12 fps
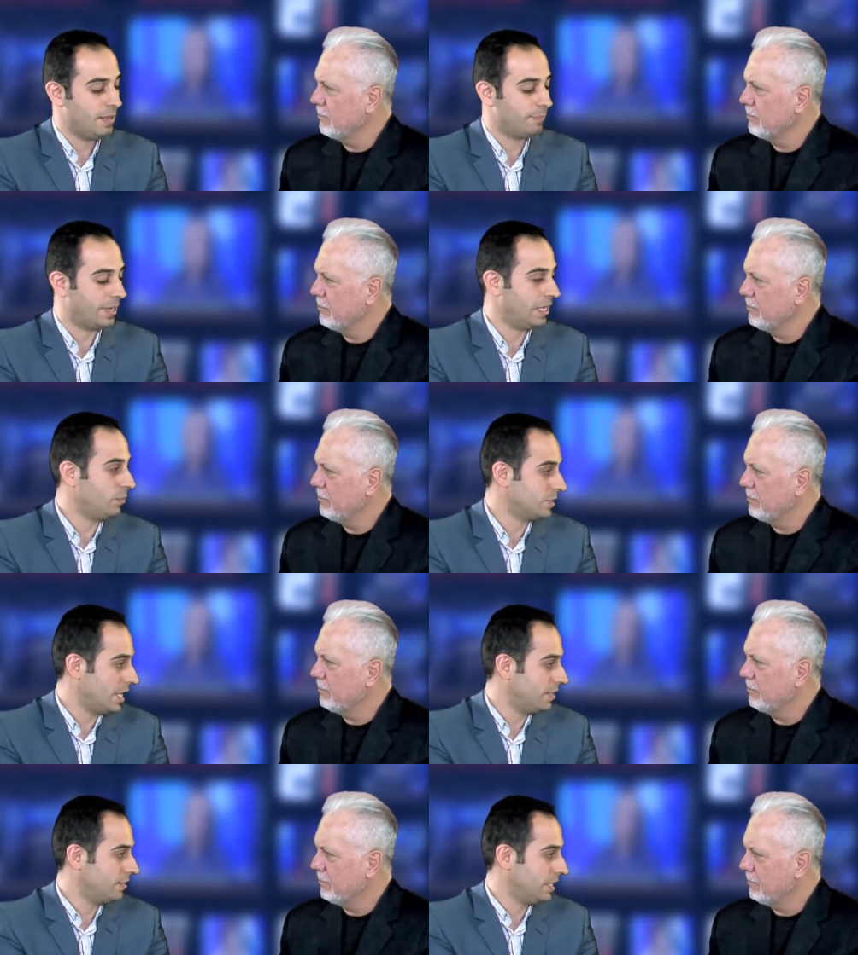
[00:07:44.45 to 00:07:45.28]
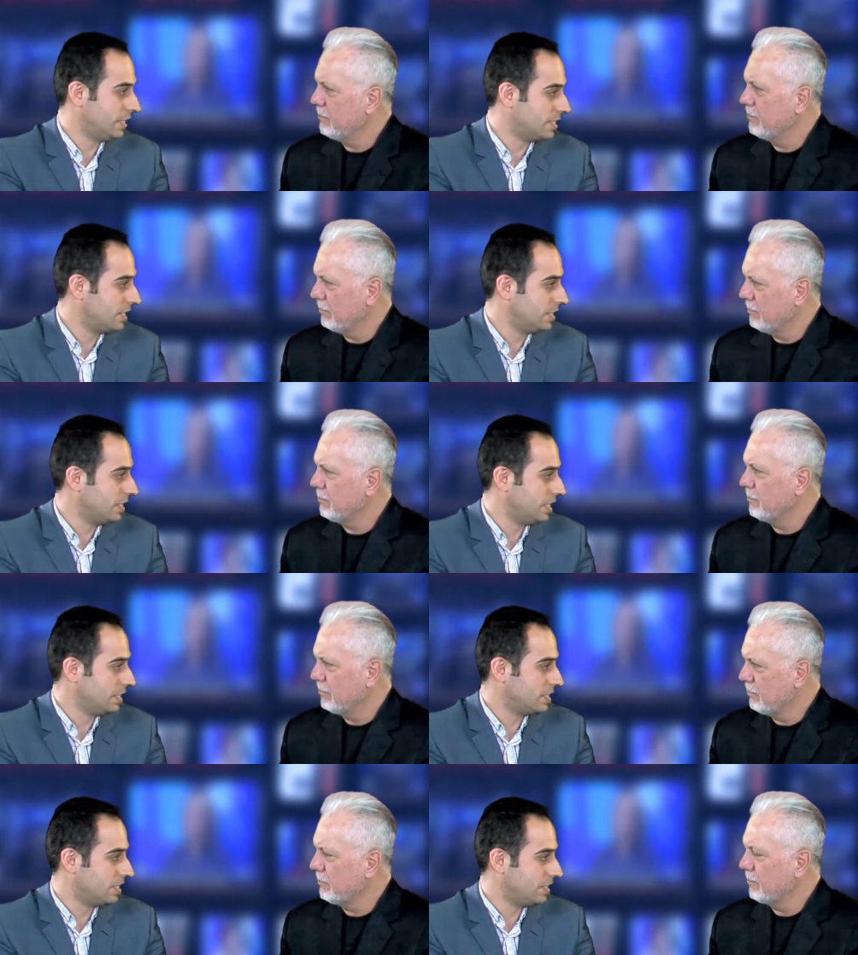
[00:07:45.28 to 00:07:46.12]
Speaker 1: But he was at in
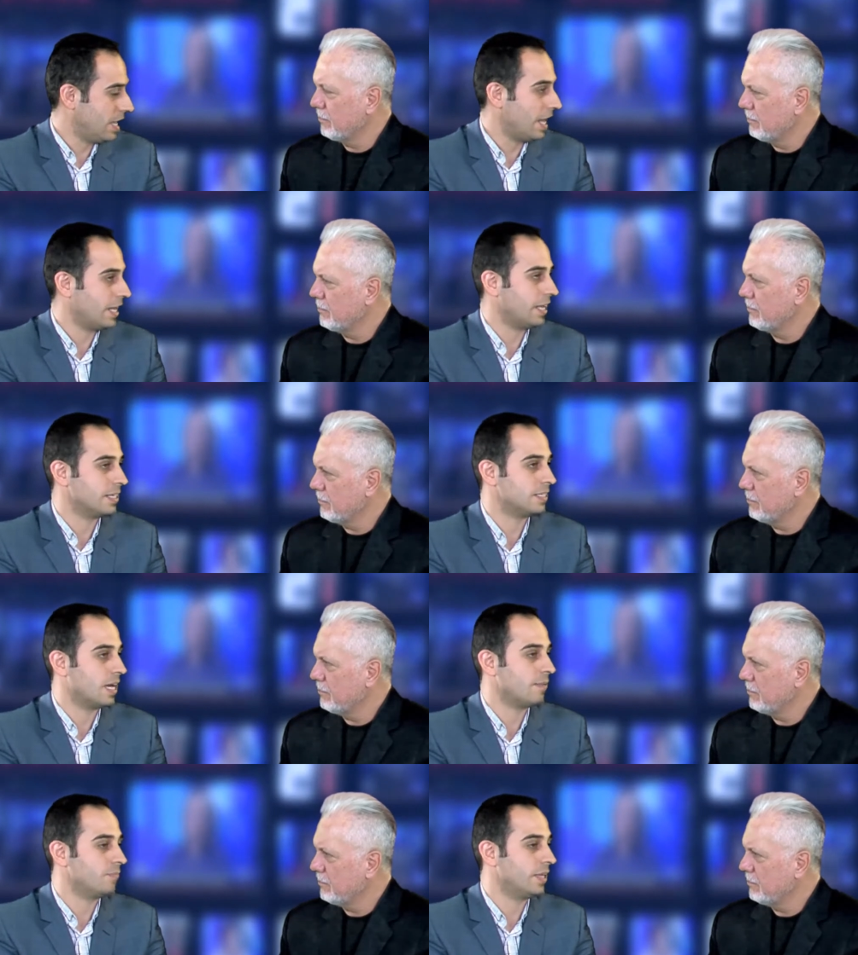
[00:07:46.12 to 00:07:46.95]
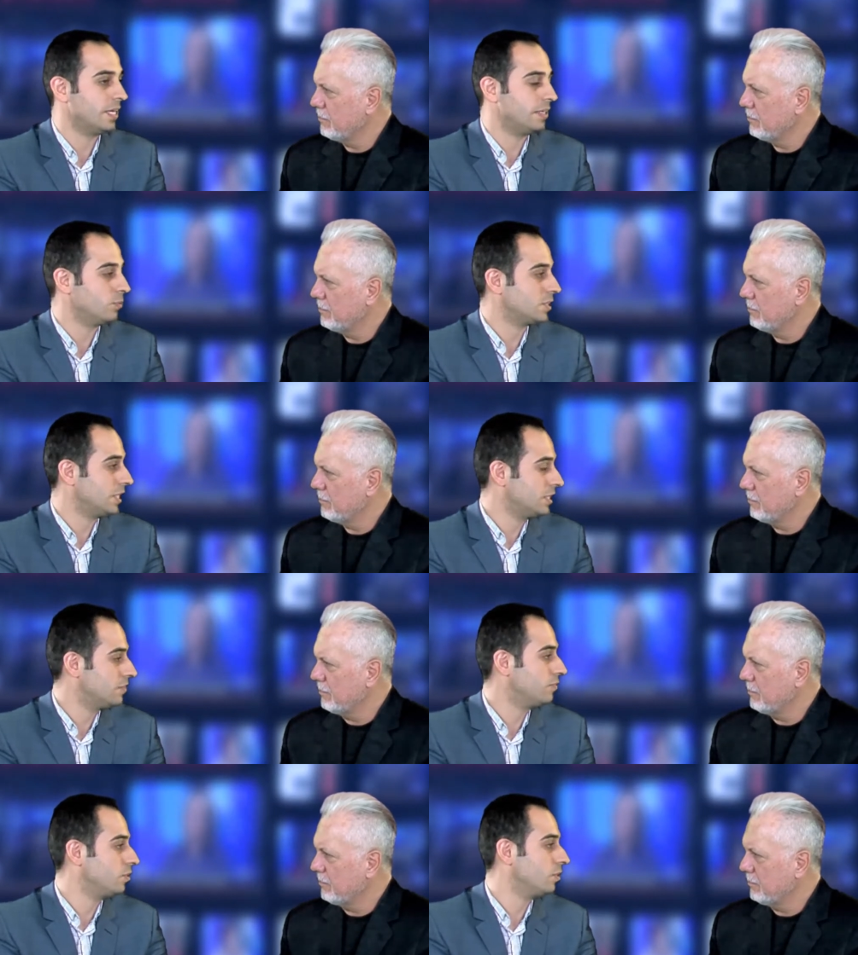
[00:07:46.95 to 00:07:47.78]
Sydney today and um, he was
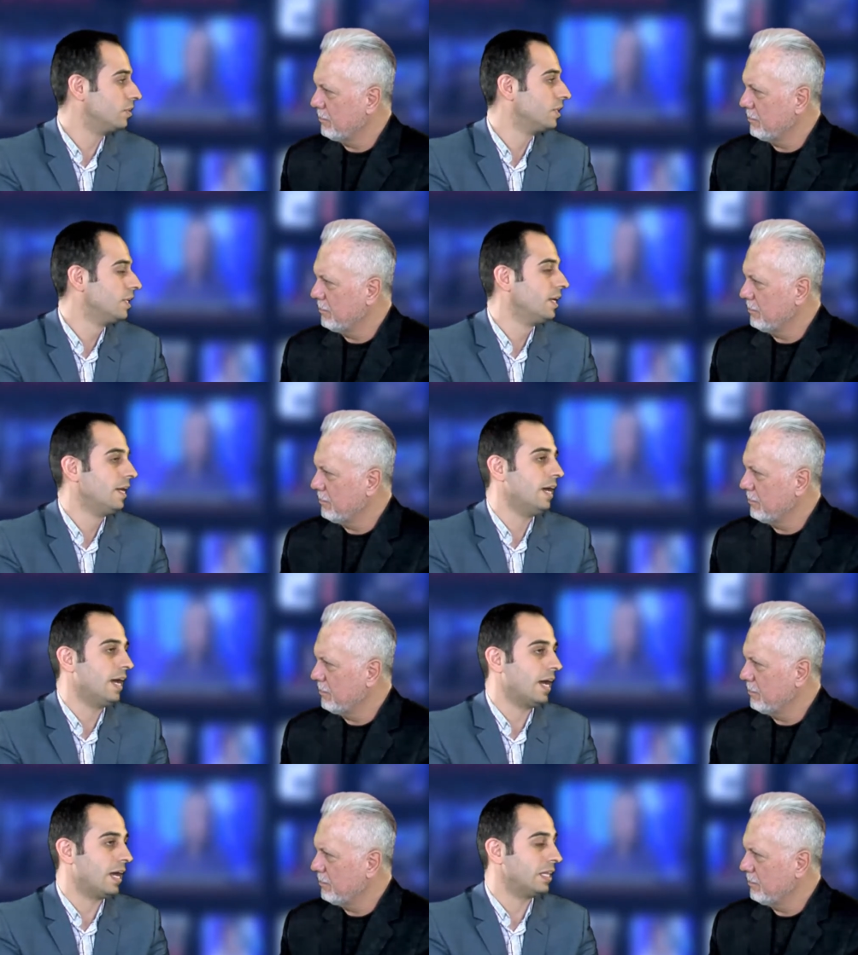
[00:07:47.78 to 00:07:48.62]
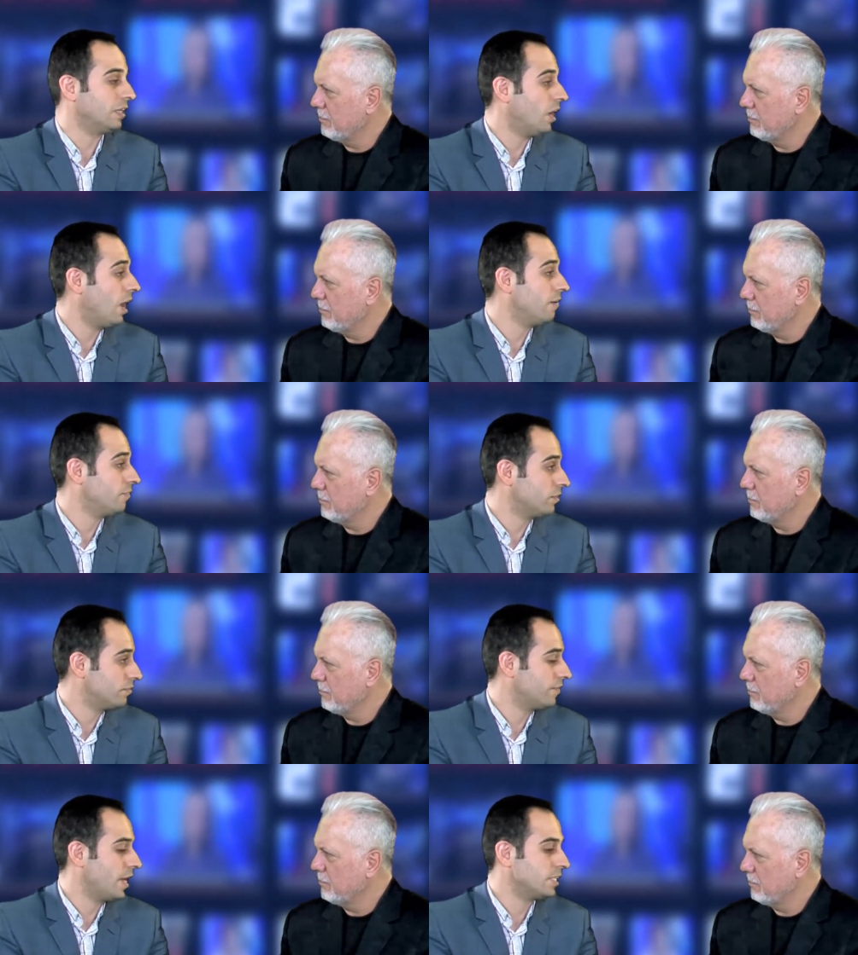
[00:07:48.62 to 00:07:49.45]
interviewed uh, live
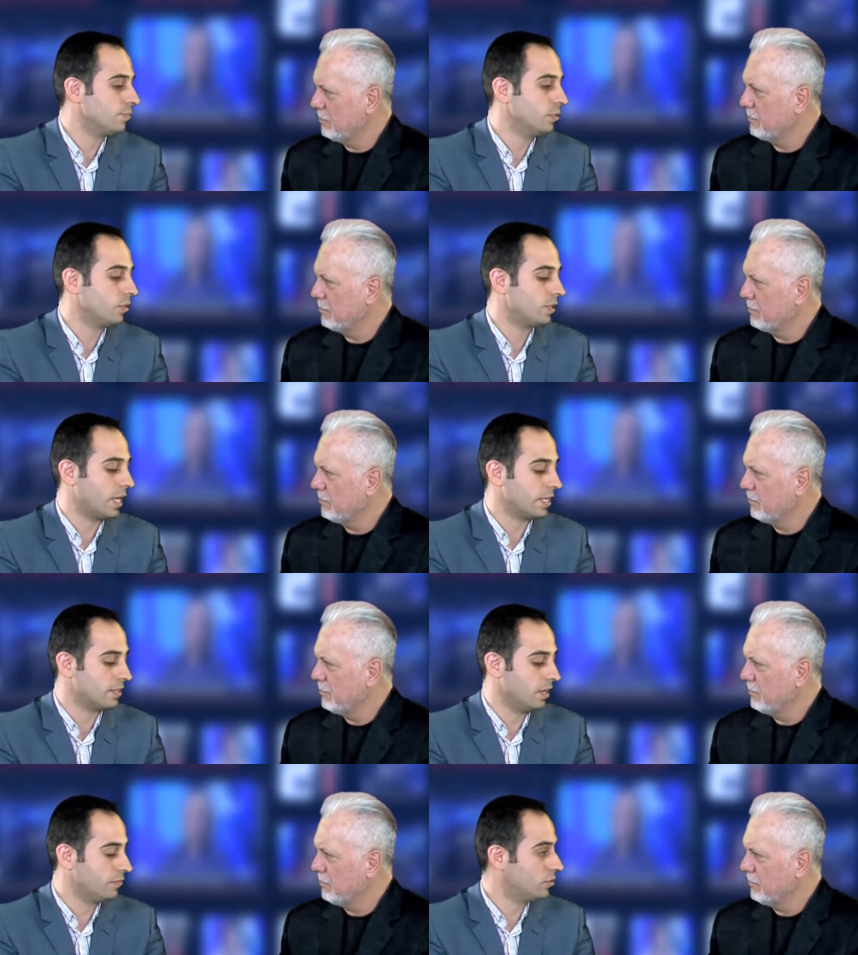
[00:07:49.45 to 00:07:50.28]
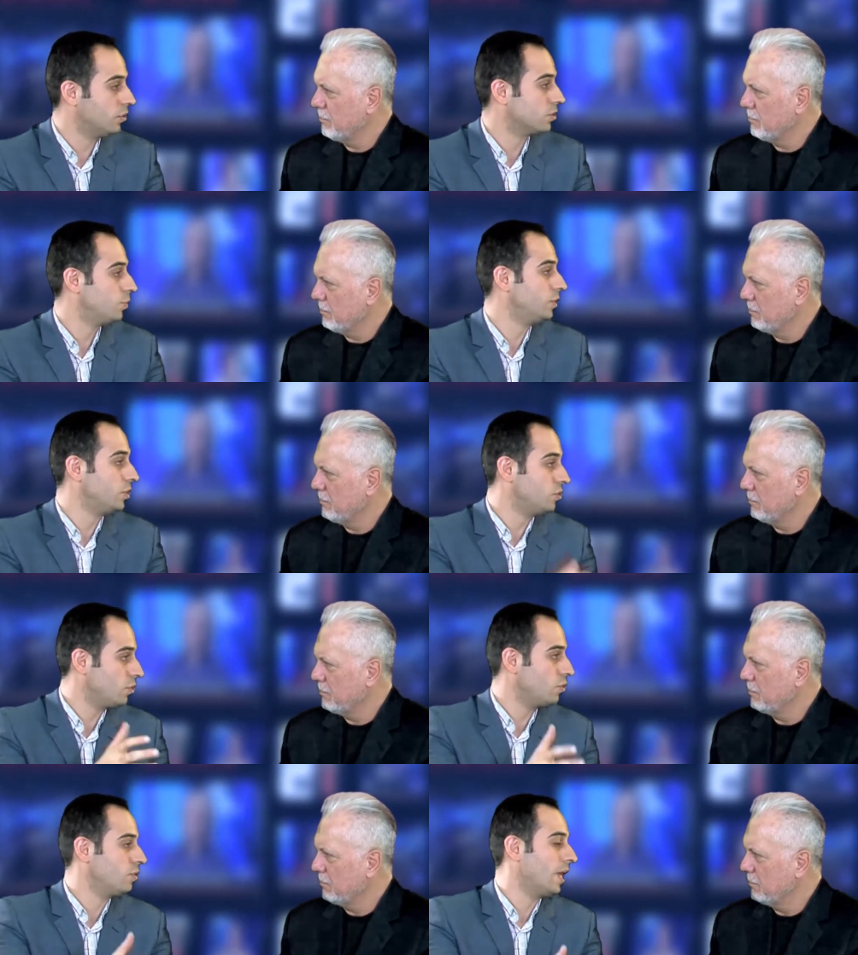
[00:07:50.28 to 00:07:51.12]
on Facebook. And of course, when you
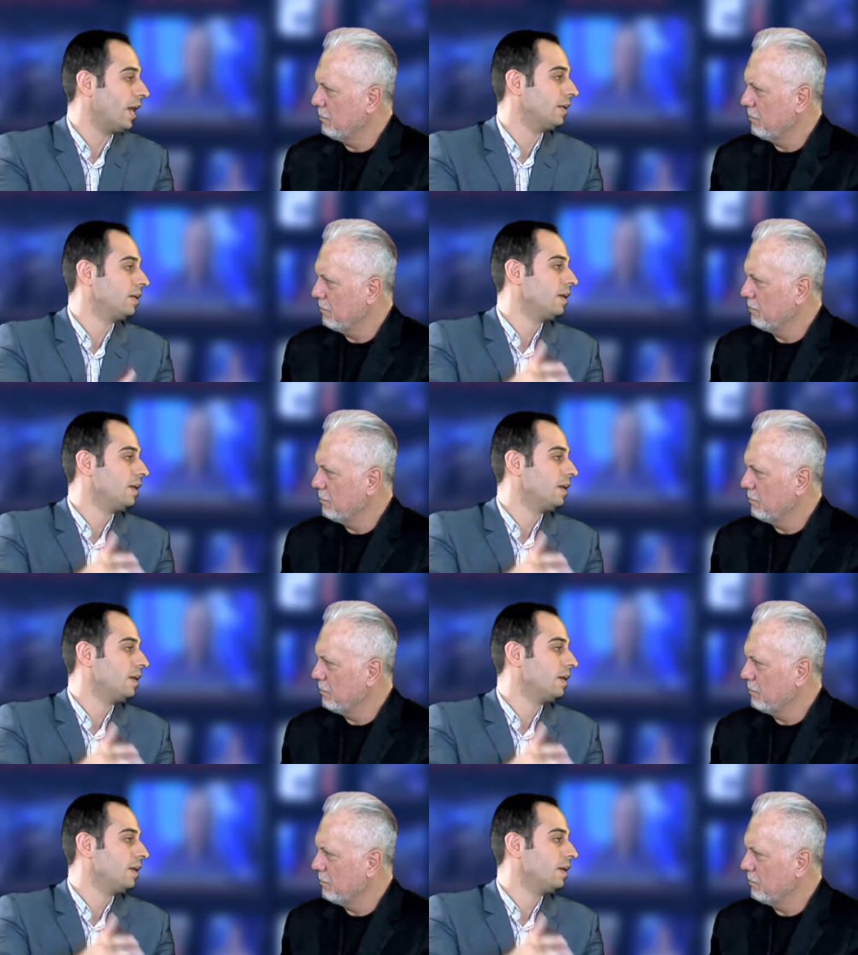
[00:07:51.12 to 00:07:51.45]
do that,